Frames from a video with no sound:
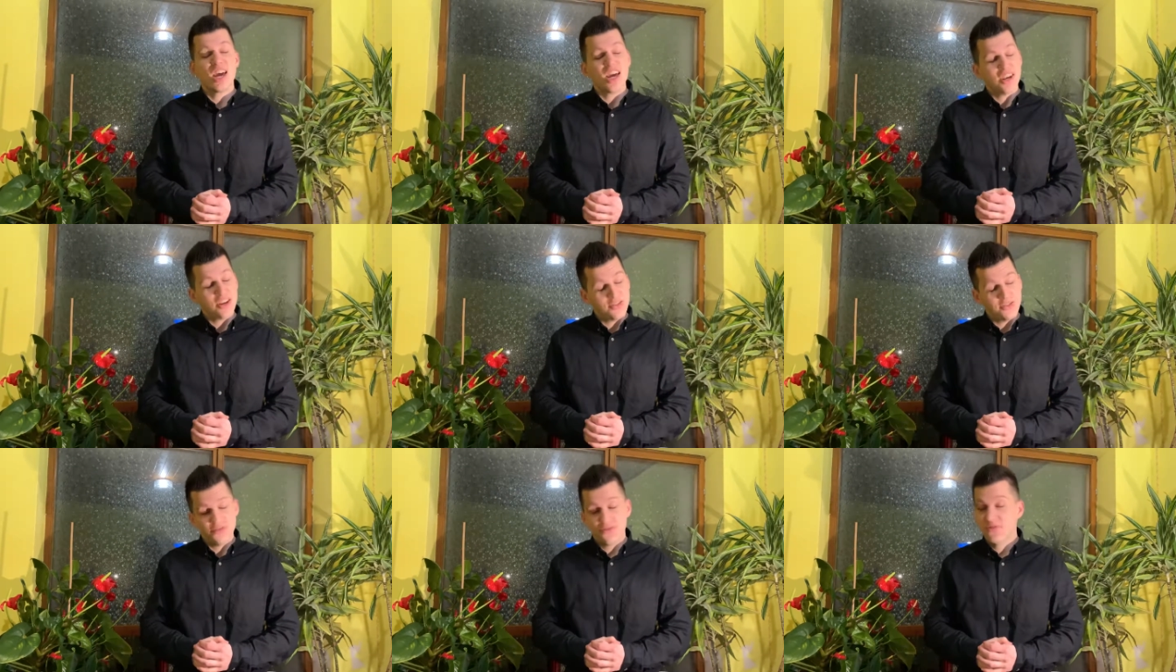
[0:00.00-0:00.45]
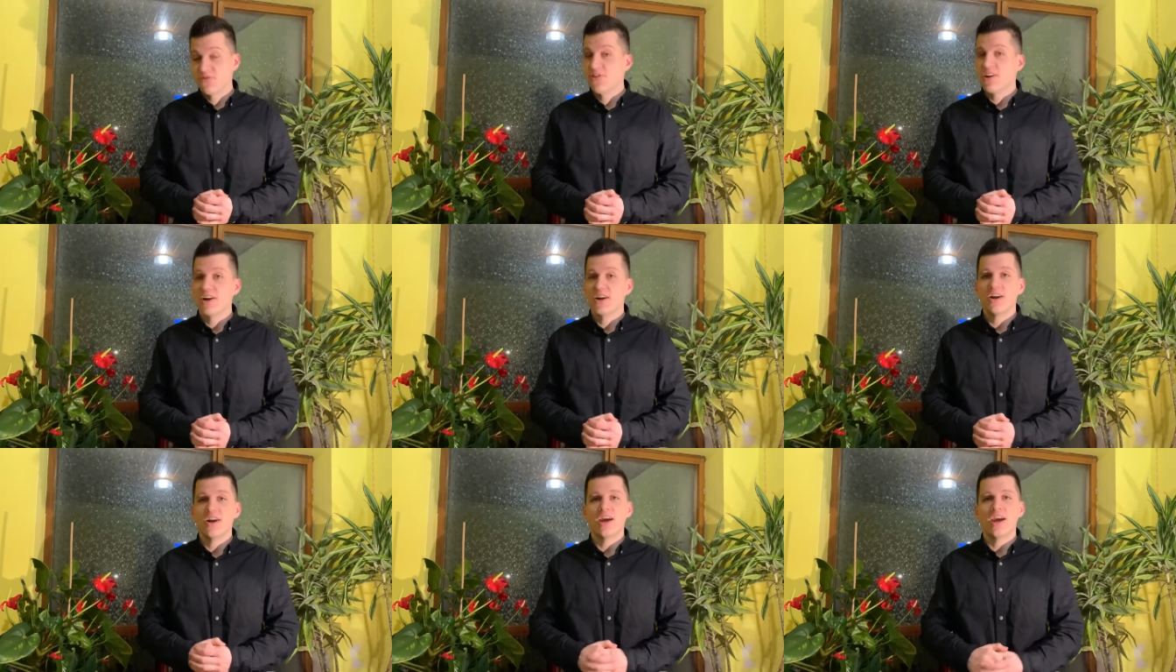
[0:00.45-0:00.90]
then
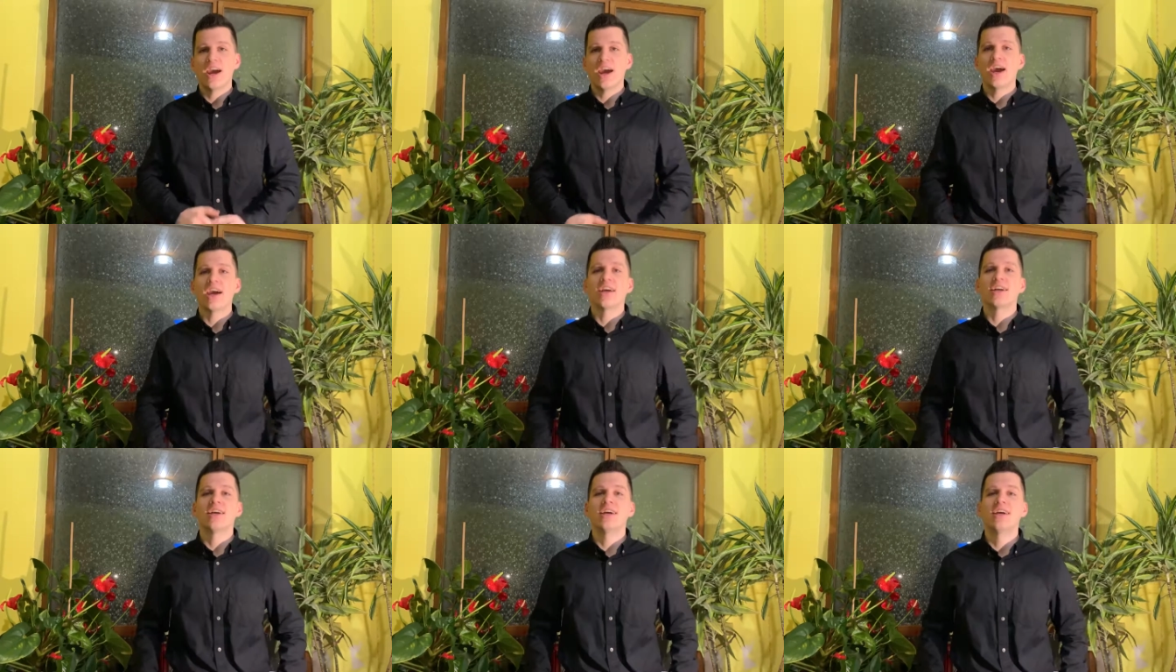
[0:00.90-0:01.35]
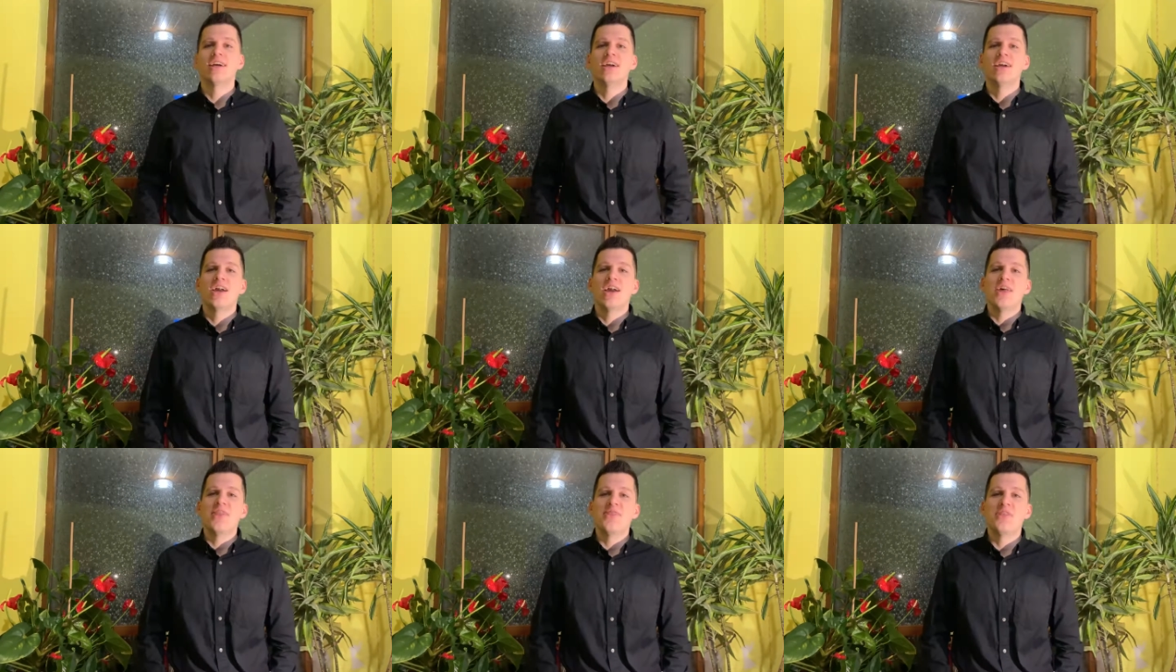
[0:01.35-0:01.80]
funnel hack
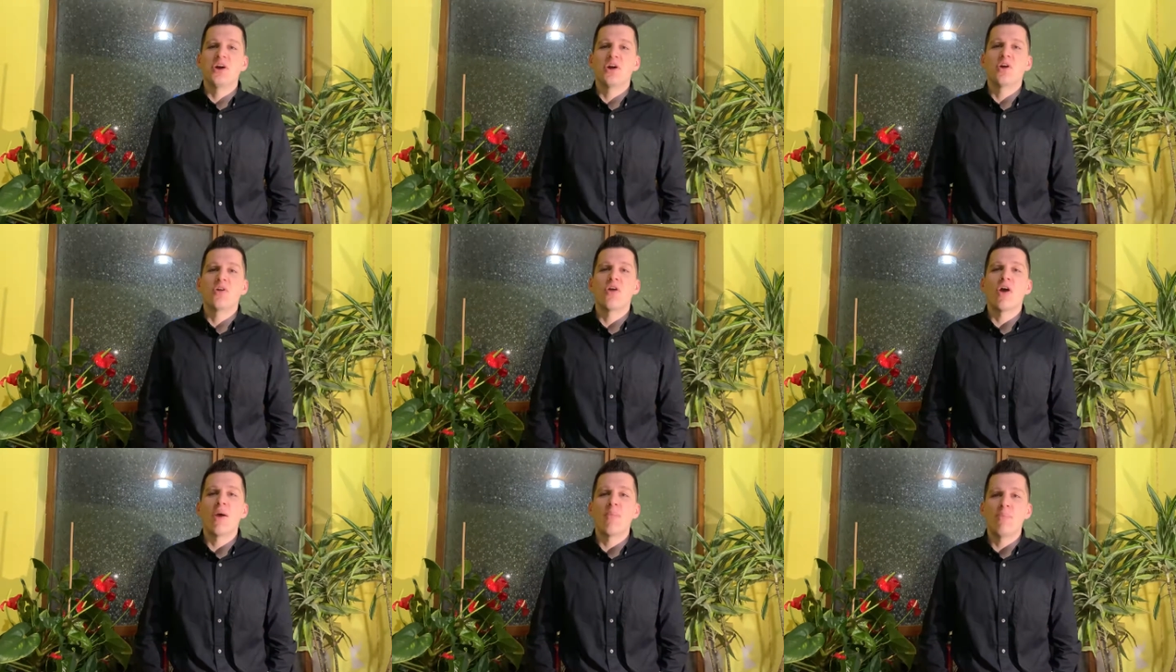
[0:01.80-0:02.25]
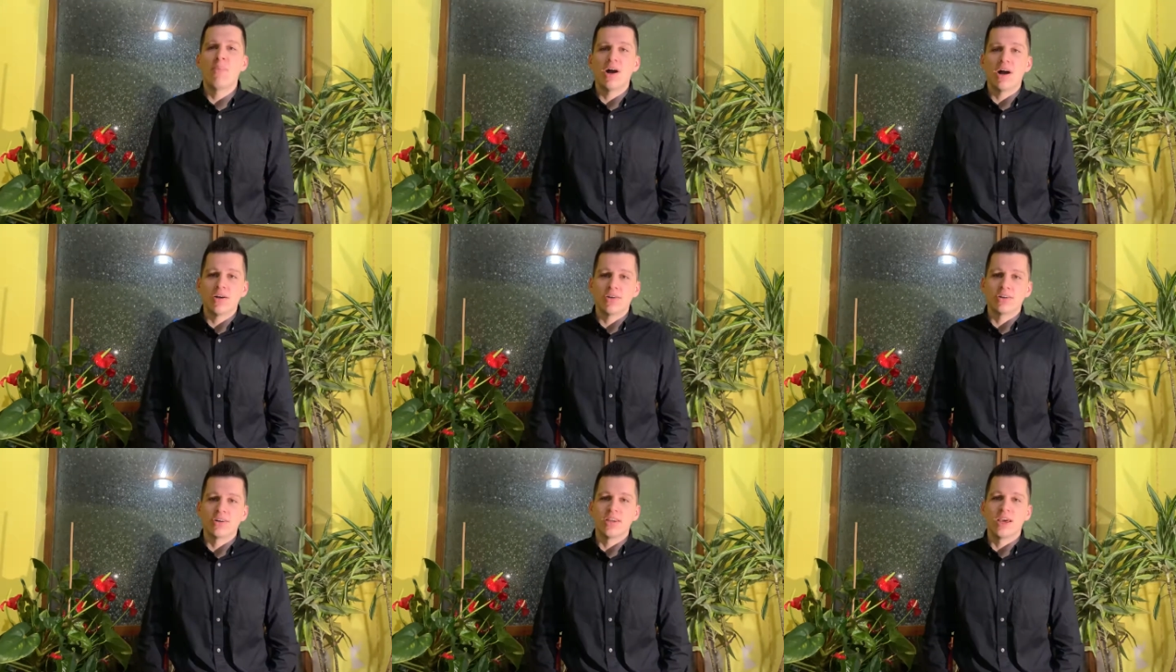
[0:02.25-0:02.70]
the crap
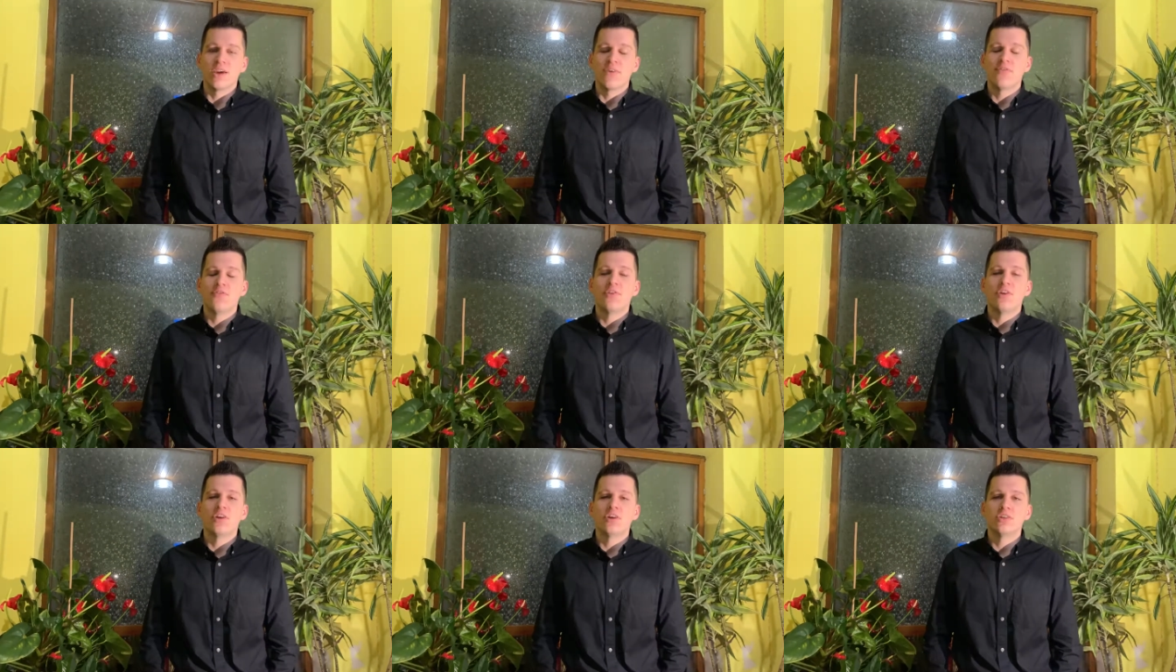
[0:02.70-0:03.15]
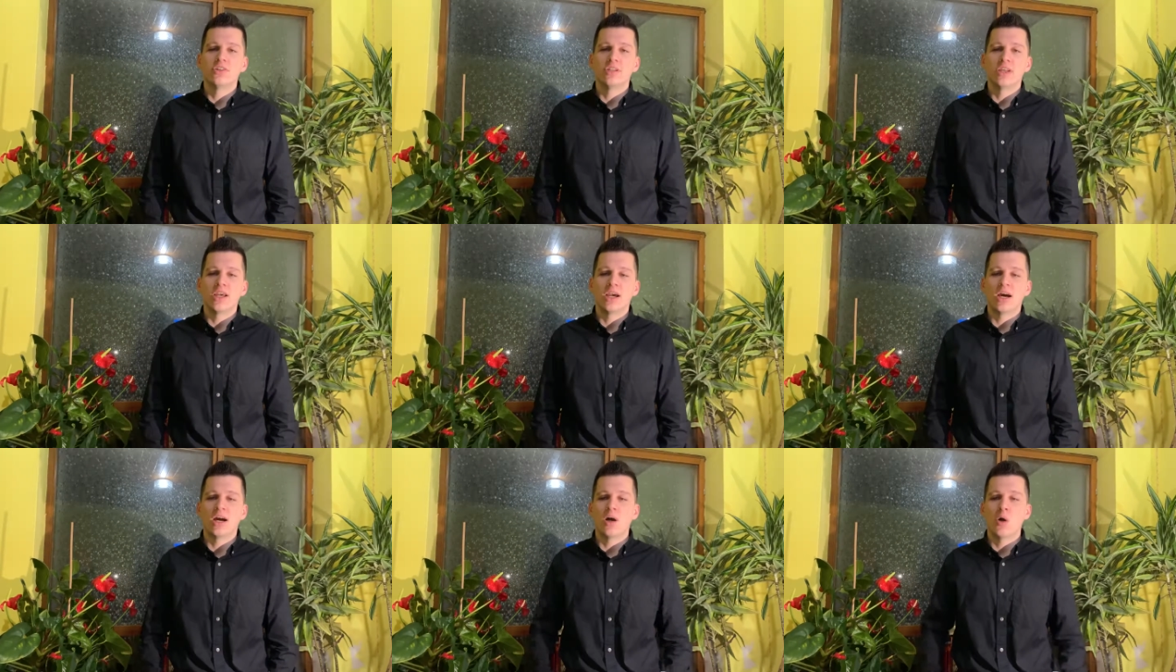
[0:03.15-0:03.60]
out of them,
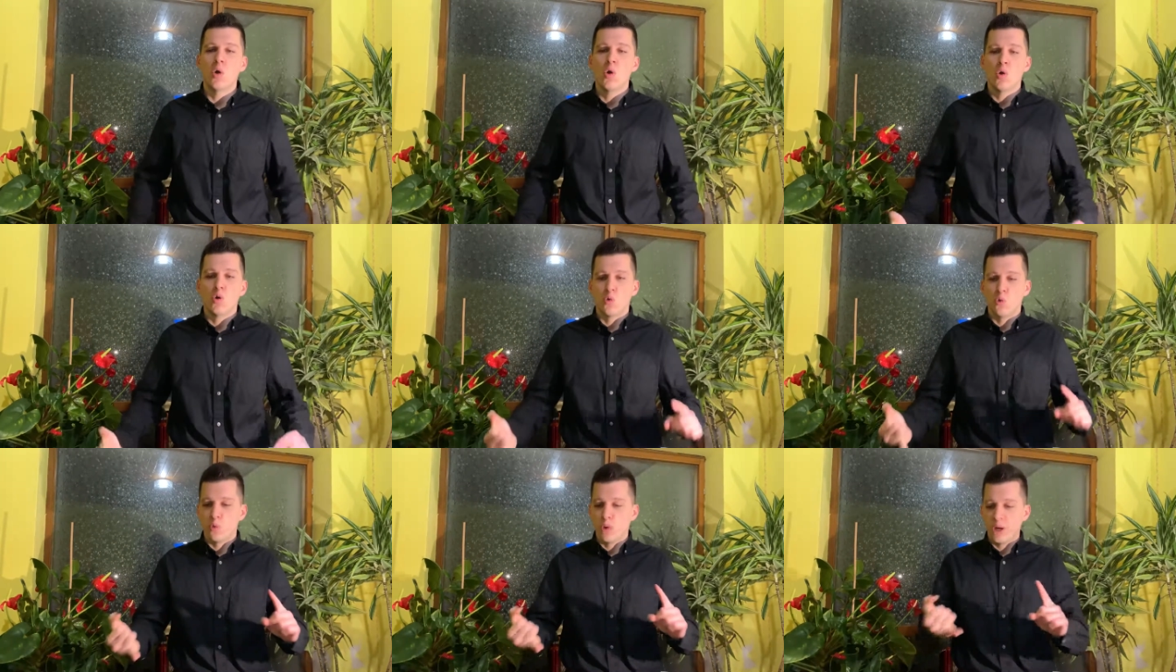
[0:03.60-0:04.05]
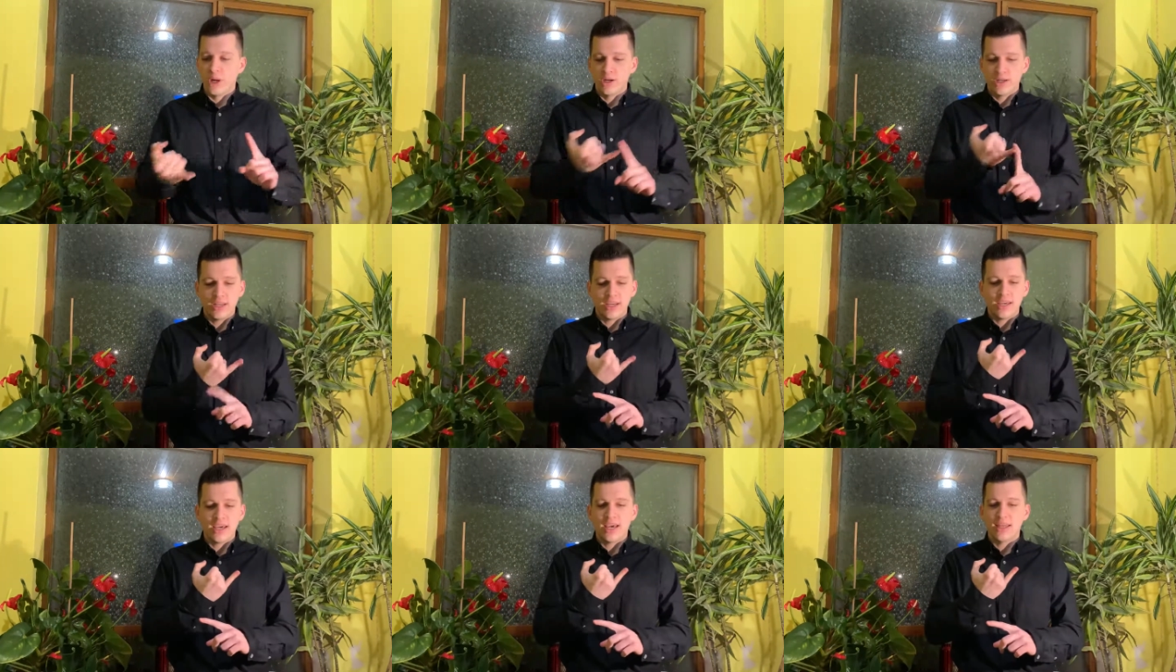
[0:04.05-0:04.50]
figure out where
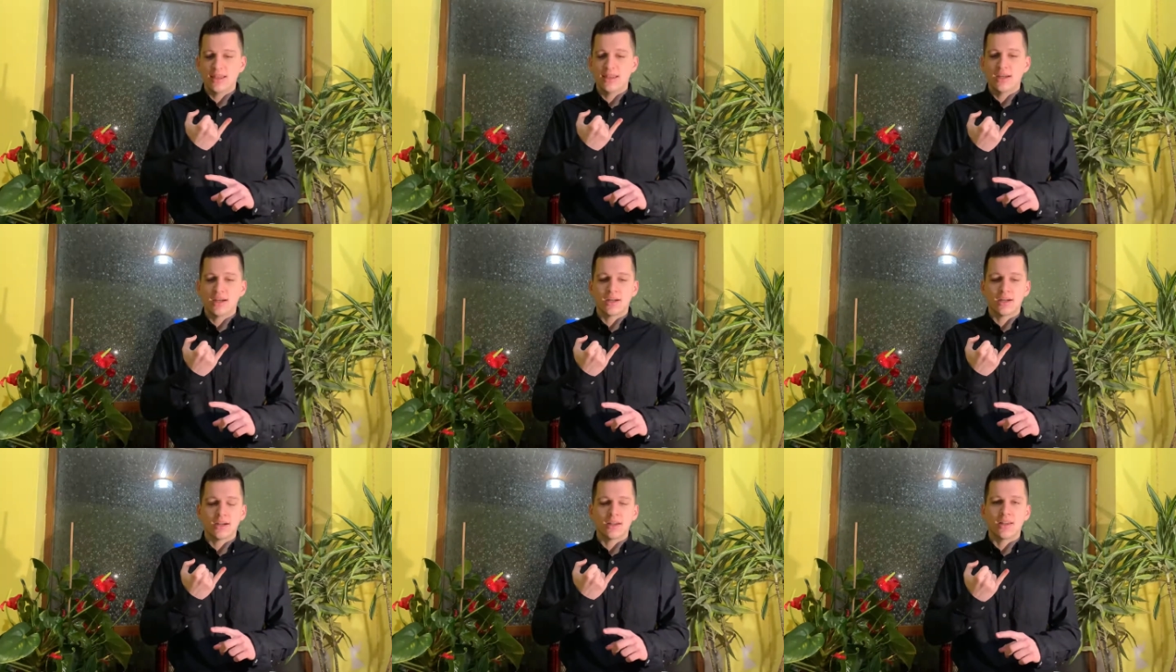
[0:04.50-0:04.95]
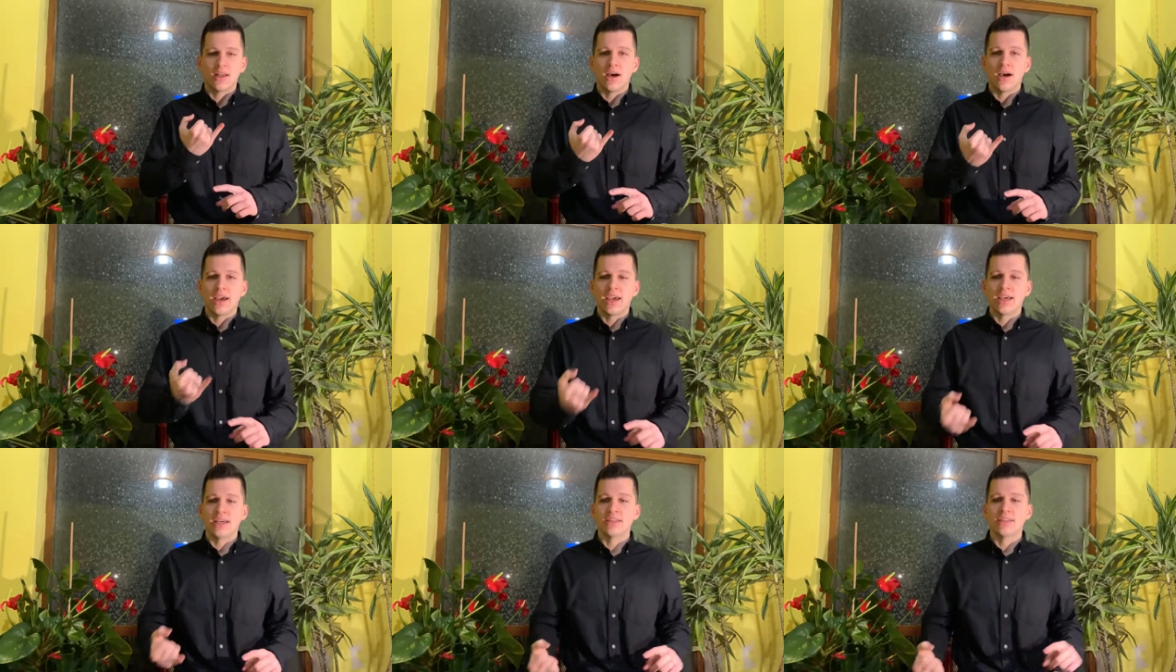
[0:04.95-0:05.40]
they get the
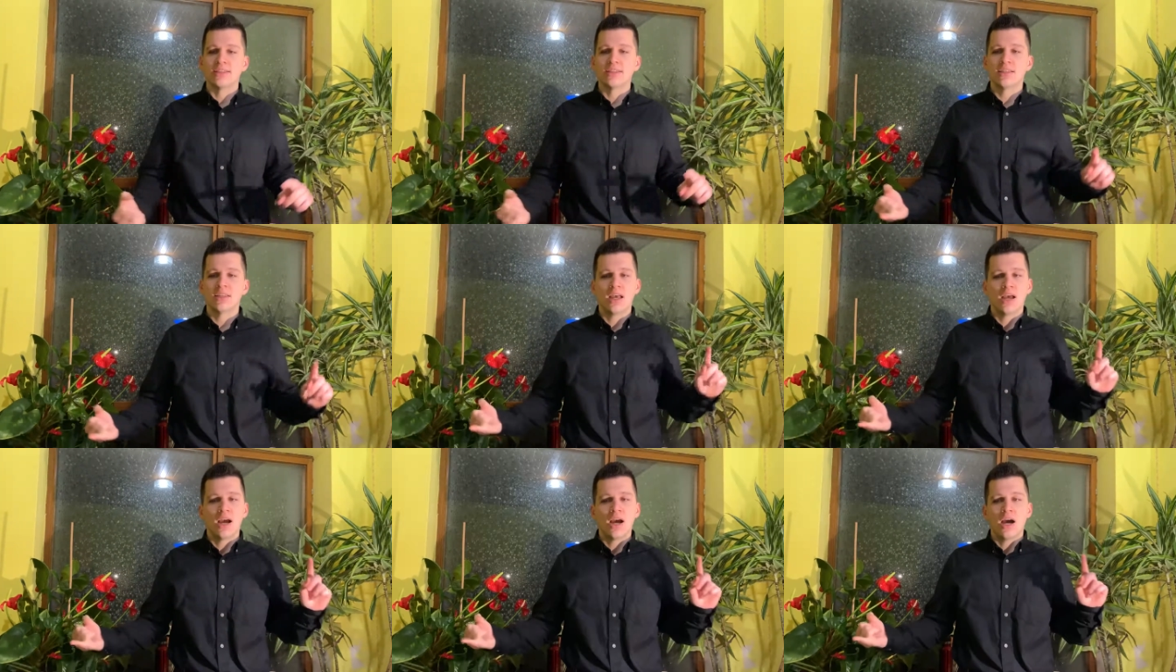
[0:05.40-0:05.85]
clients,